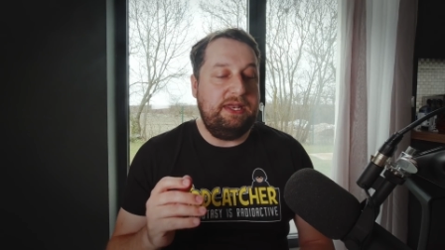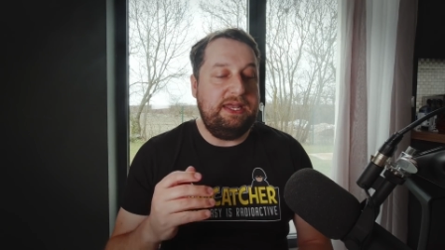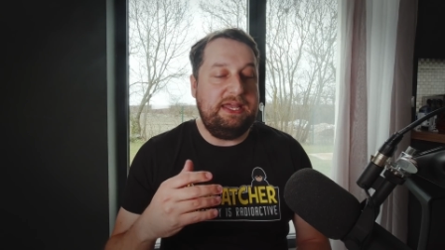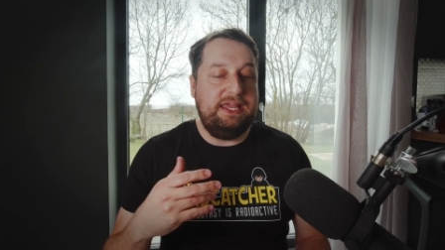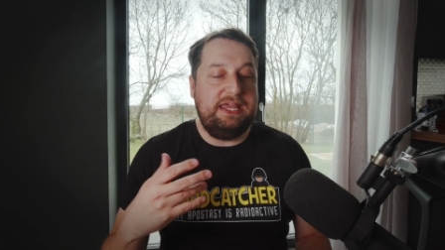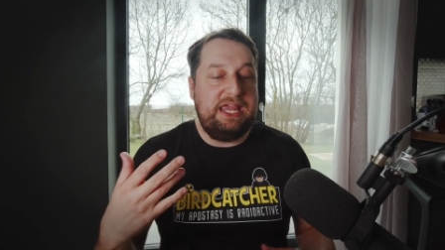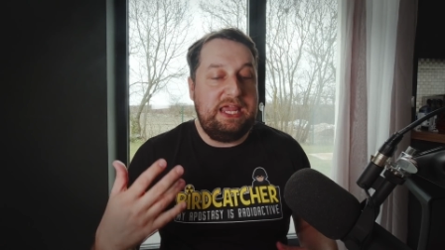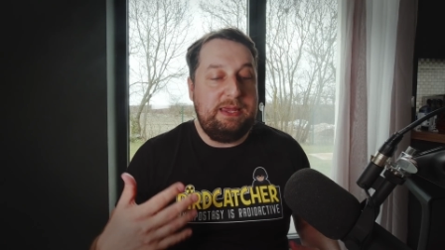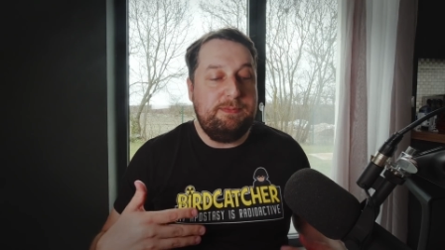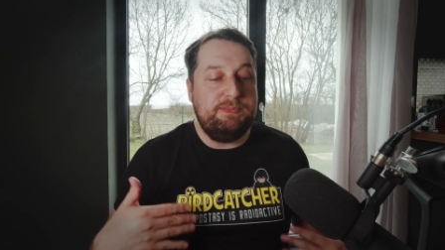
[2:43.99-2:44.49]
but
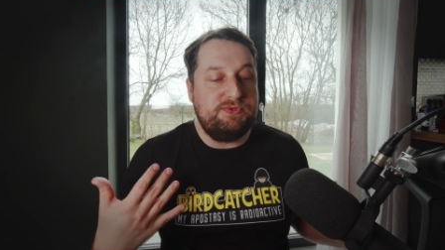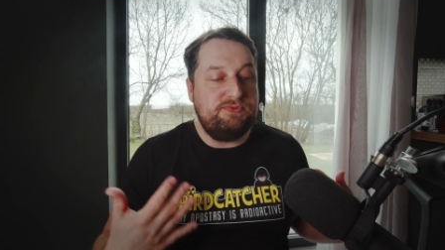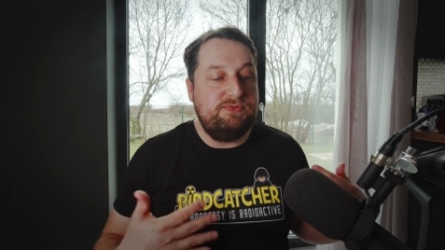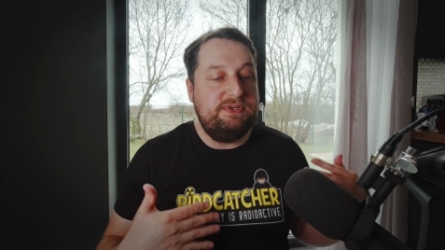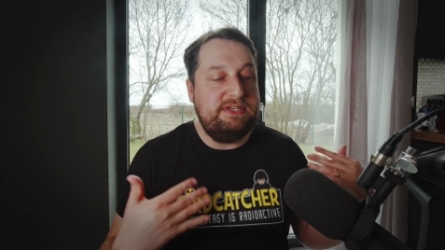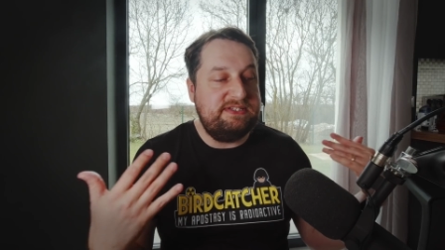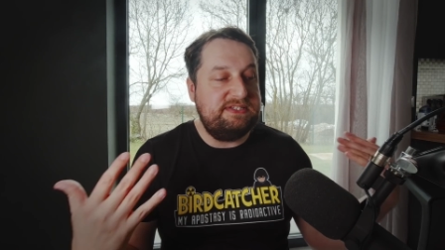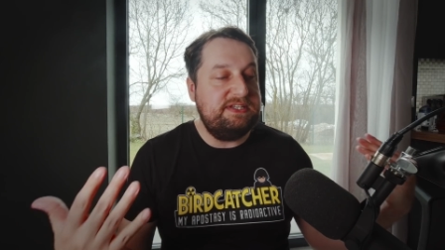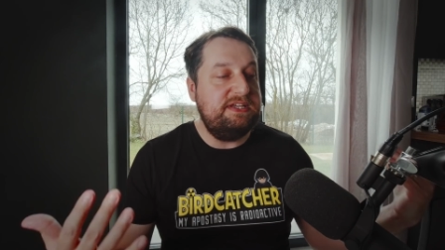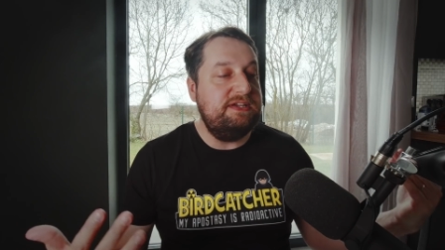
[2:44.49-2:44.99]
it keeps
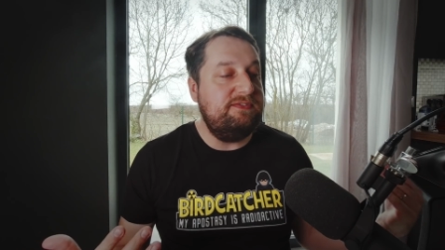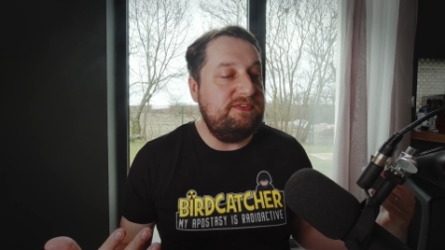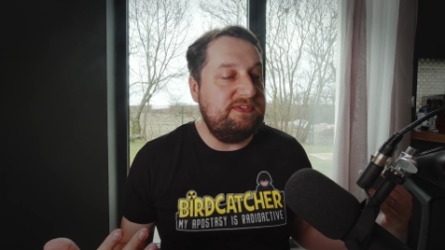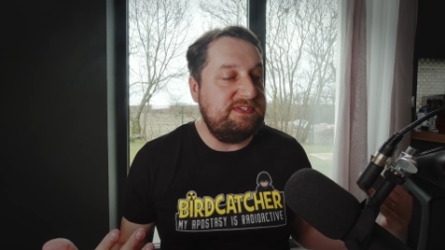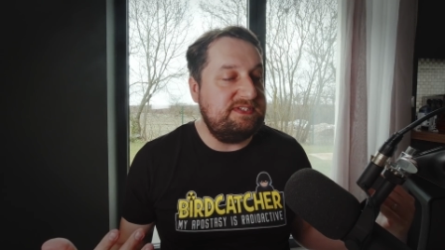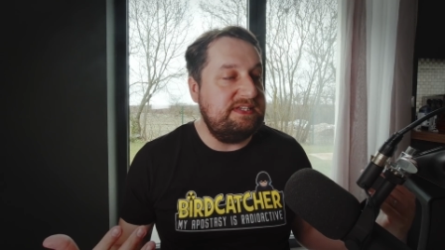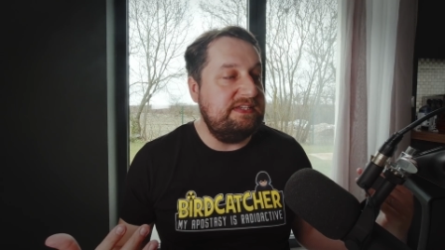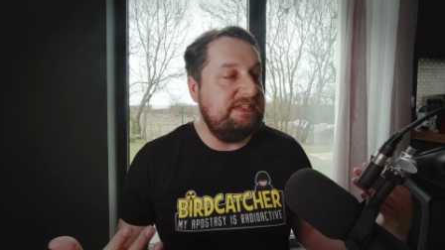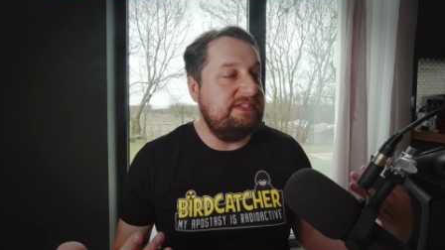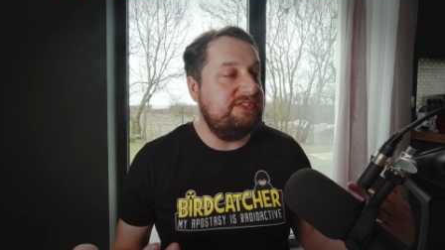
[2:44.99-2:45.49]

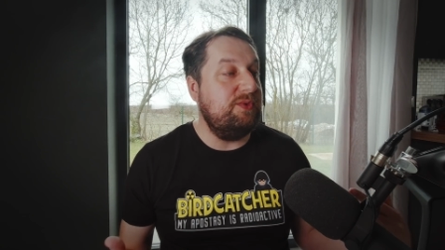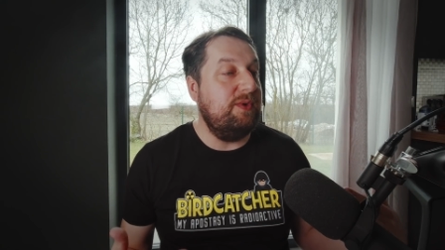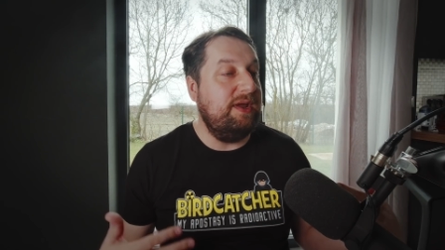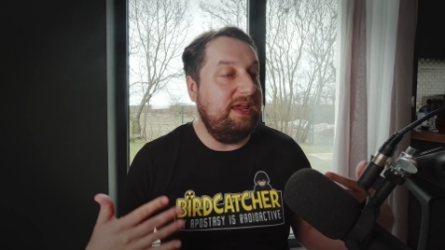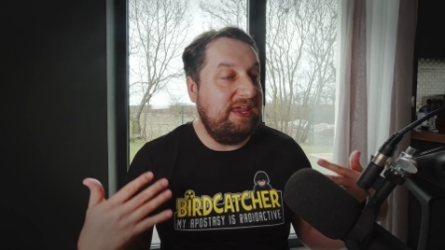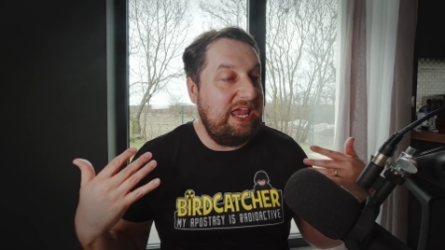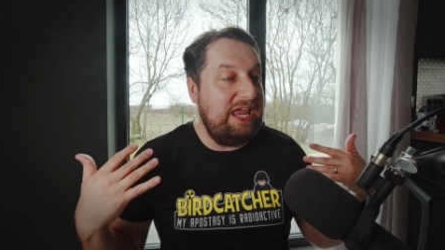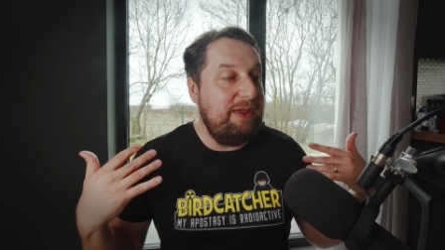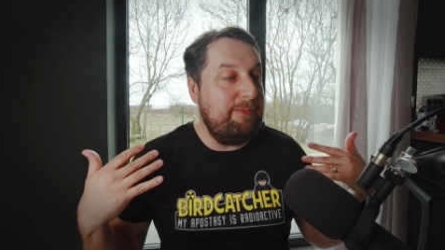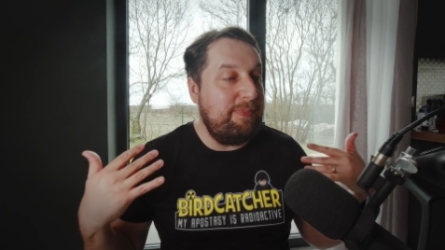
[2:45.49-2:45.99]
resurfacing, so
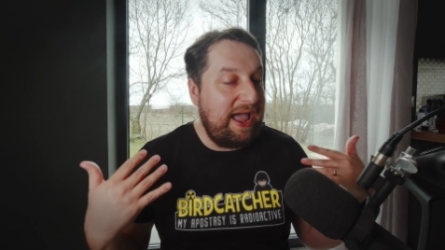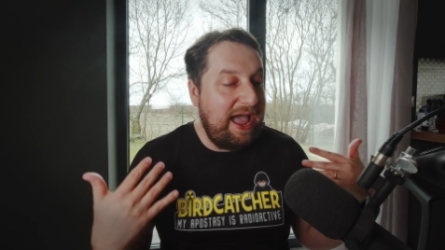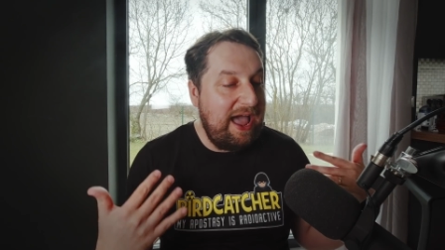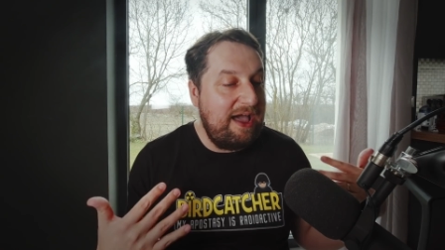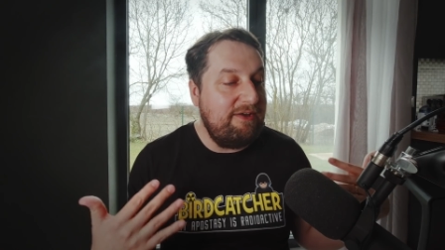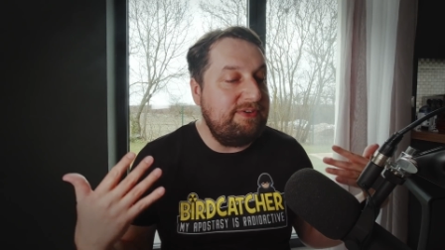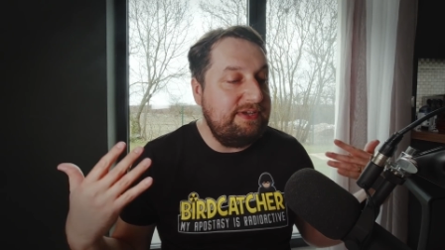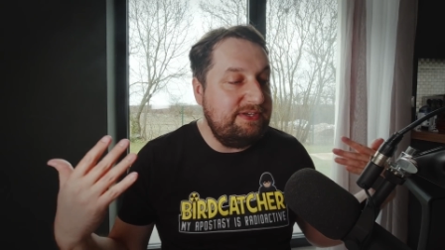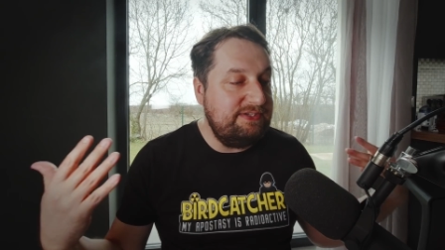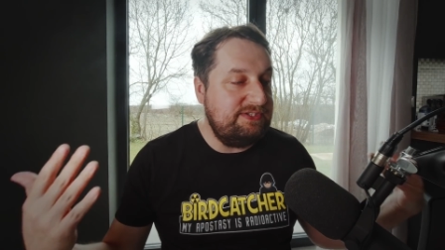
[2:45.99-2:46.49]
I keep
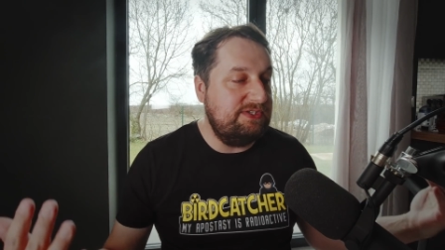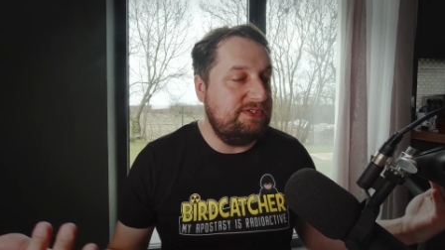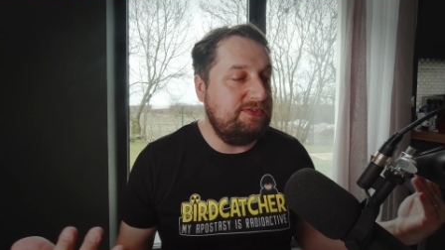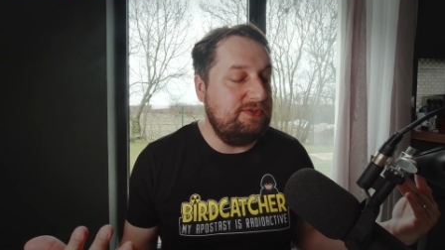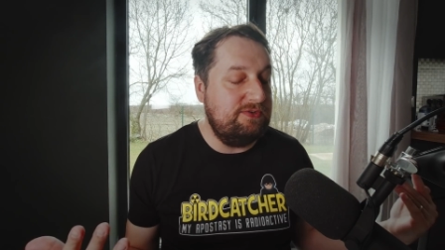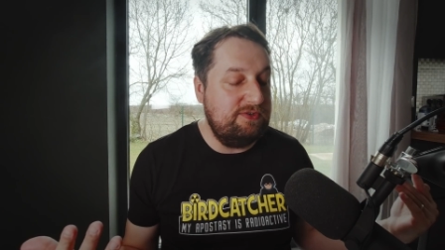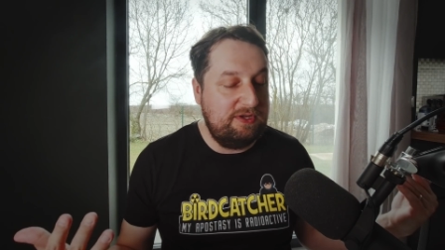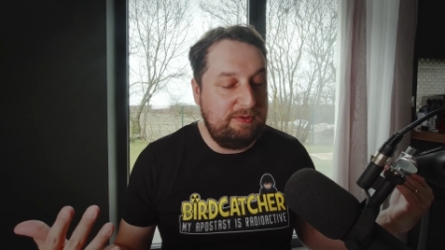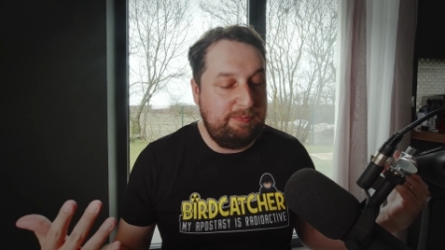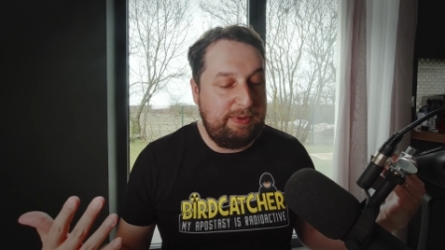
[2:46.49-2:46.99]
having to
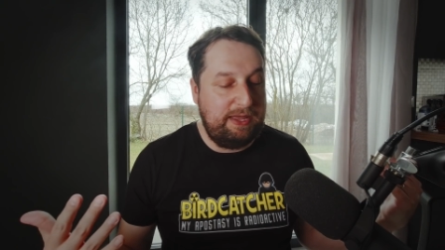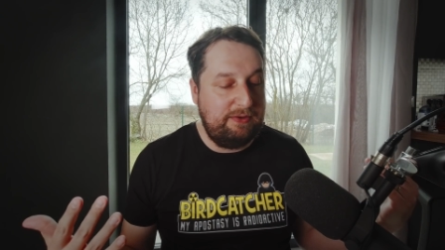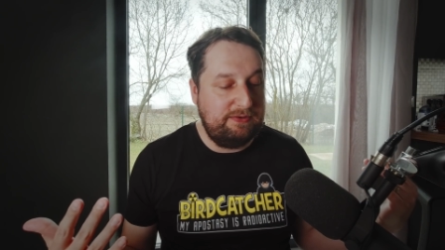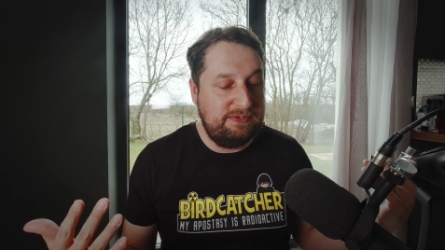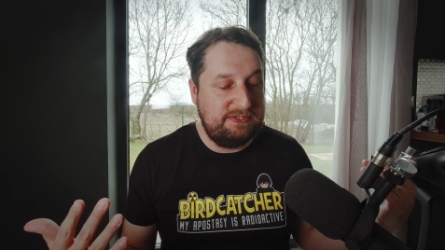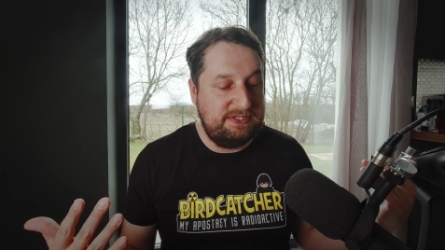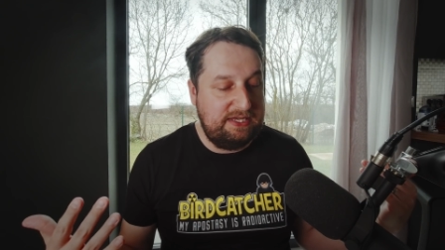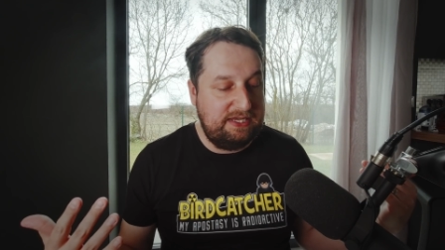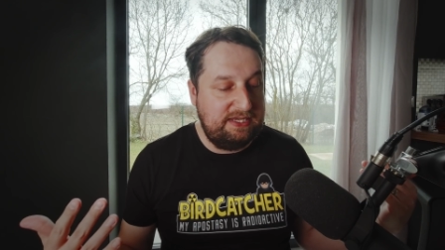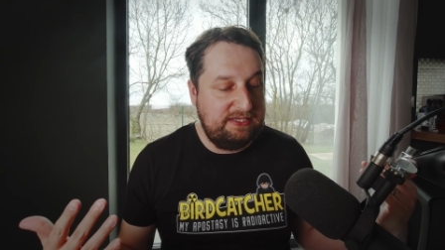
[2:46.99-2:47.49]
talk
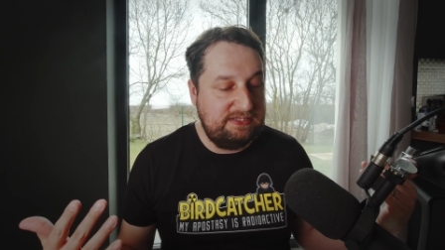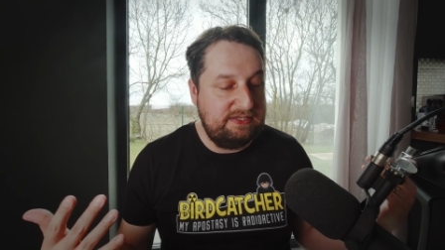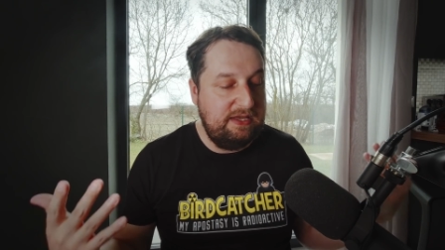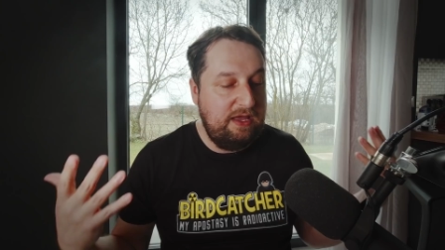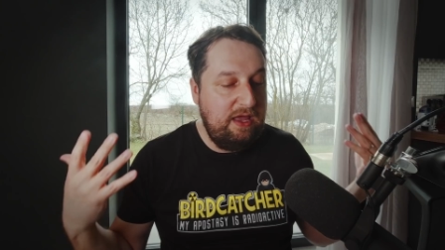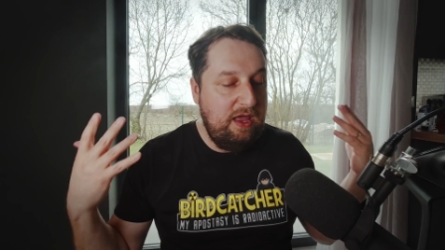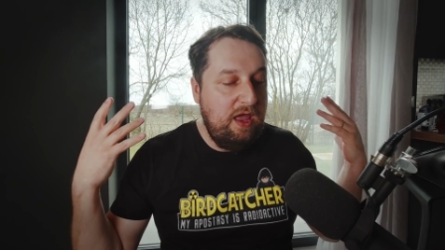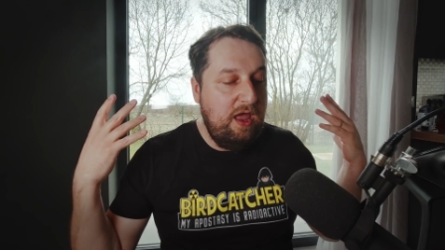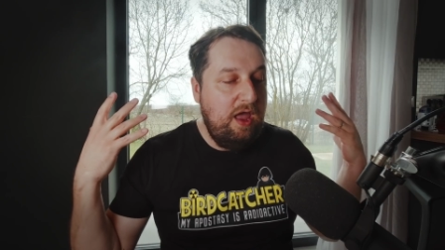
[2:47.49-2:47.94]
about it.